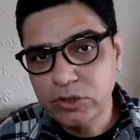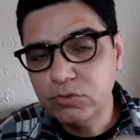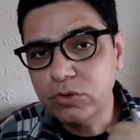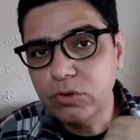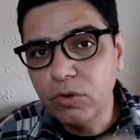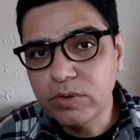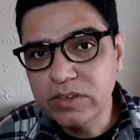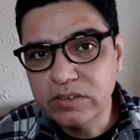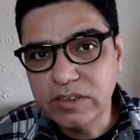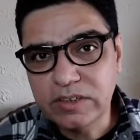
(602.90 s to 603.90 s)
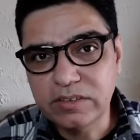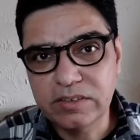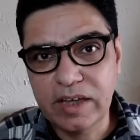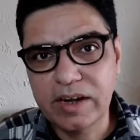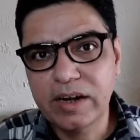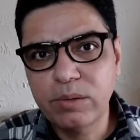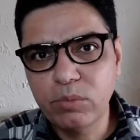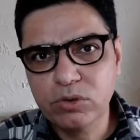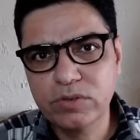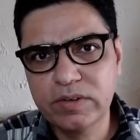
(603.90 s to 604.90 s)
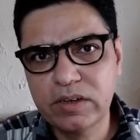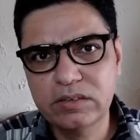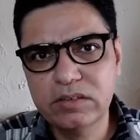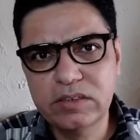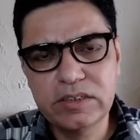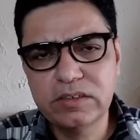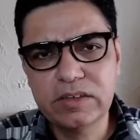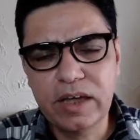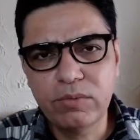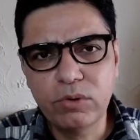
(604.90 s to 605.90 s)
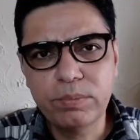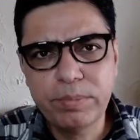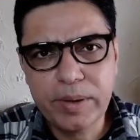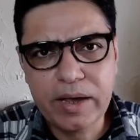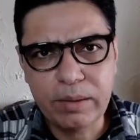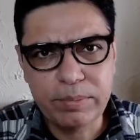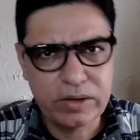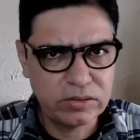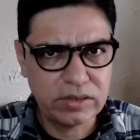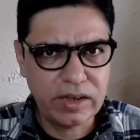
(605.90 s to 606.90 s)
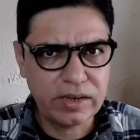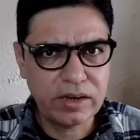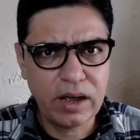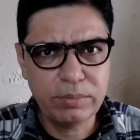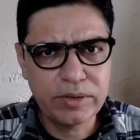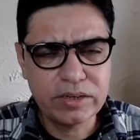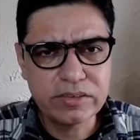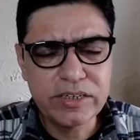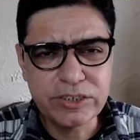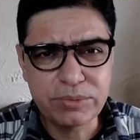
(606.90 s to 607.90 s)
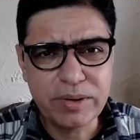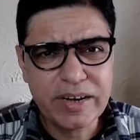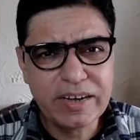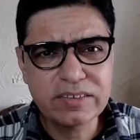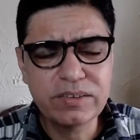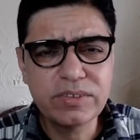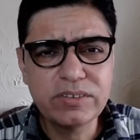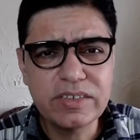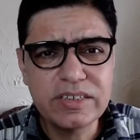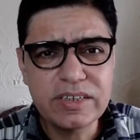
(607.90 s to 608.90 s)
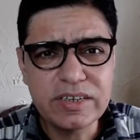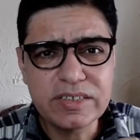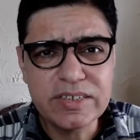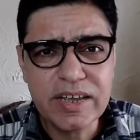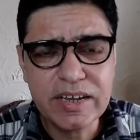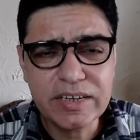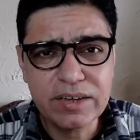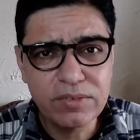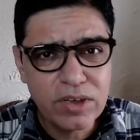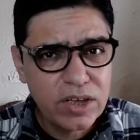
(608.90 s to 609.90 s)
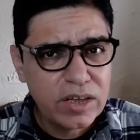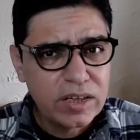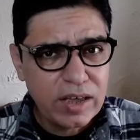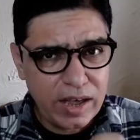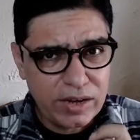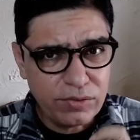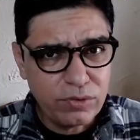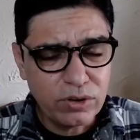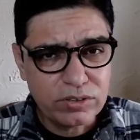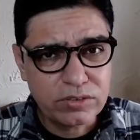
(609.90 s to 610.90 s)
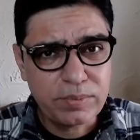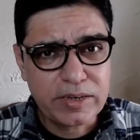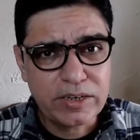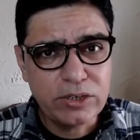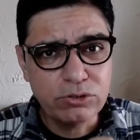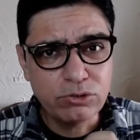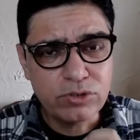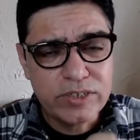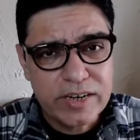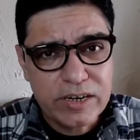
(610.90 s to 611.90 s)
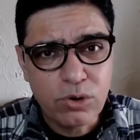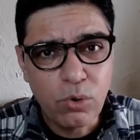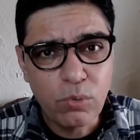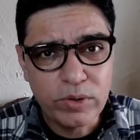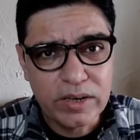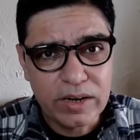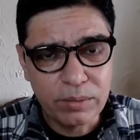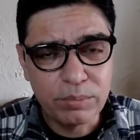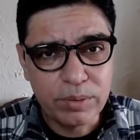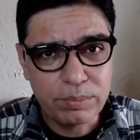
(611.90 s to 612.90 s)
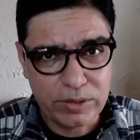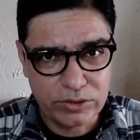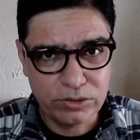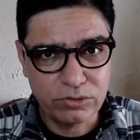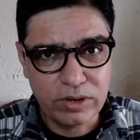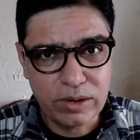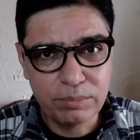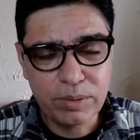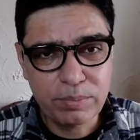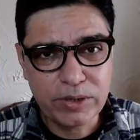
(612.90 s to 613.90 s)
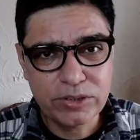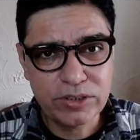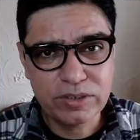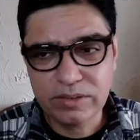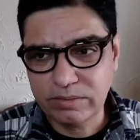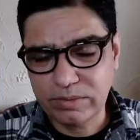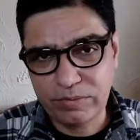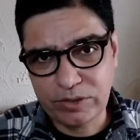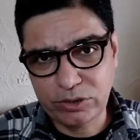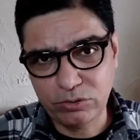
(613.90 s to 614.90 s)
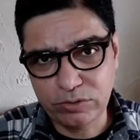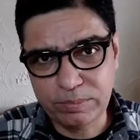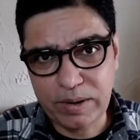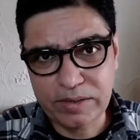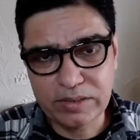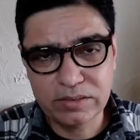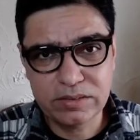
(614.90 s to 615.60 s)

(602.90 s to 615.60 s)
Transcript: you will go with the CT scan, and in most of the cases CT scan would pick up as a hyperdense lesion. But let's say if the CT is negative, and if you are suspecting, you should still go with a lumbar puncture. So a lumbar puncture, if it shows blood in the